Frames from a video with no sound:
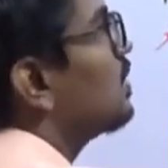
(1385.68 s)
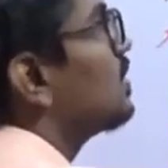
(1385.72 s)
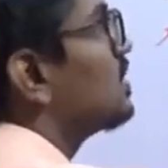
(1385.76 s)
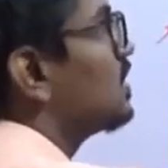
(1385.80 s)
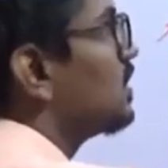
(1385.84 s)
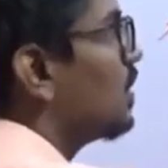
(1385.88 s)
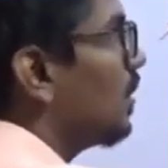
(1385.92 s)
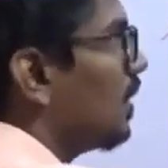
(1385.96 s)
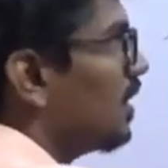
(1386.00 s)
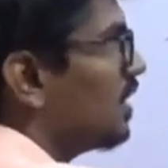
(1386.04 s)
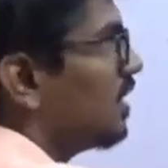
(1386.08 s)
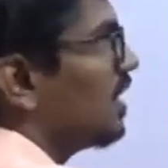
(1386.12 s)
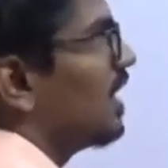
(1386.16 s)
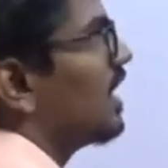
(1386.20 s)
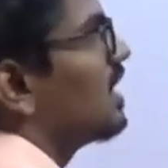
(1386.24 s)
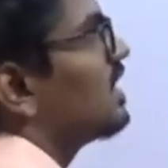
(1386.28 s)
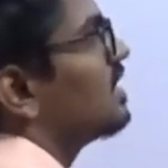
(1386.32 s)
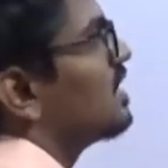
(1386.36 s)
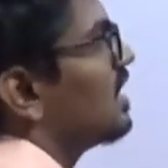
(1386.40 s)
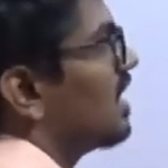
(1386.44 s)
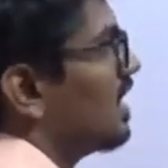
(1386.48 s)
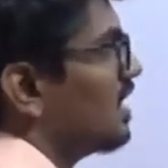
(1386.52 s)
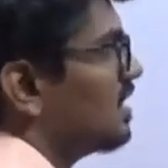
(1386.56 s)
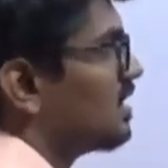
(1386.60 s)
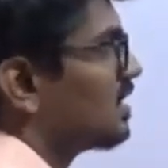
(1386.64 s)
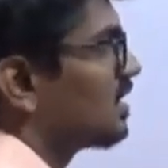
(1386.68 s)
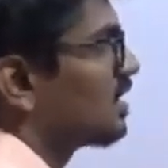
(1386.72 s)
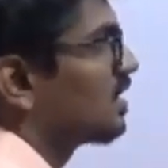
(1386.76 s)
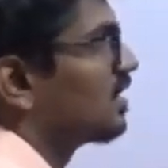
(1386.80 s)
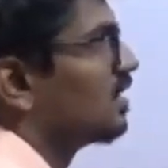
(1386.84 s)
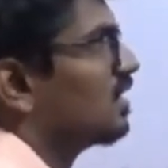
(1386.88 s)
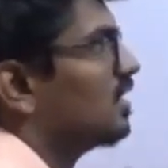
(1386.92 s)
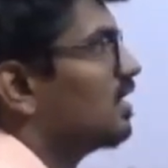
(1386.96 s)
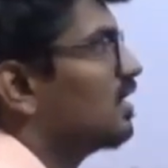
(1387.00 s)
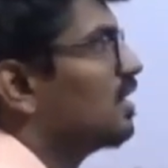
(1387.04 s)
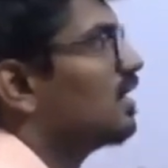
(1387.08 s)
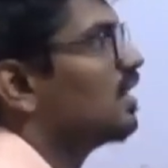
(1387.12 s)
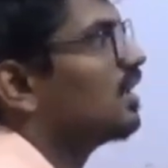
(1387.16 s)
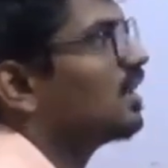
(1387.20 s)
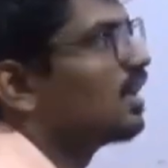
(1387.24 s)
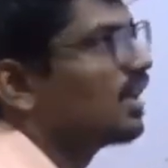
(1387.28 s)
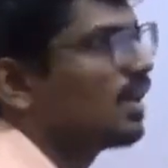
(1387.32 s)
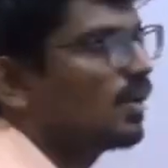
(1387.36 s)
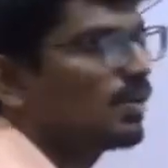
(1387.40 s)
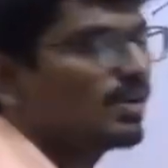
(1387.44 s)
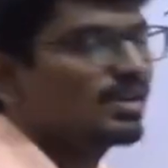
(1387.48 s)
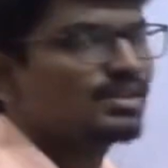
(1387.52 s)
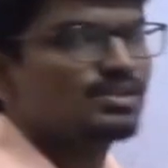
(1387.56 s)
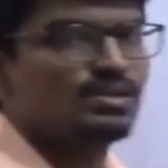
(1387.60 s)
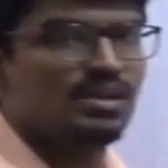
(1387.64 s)
is going to get changed.
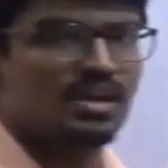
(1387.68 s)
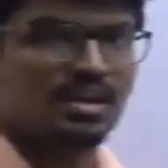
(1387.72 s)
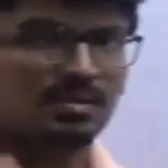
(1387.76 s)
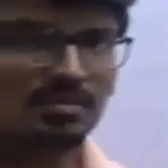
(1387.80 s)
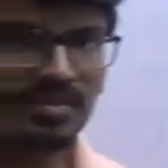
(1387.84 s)
Okay, so let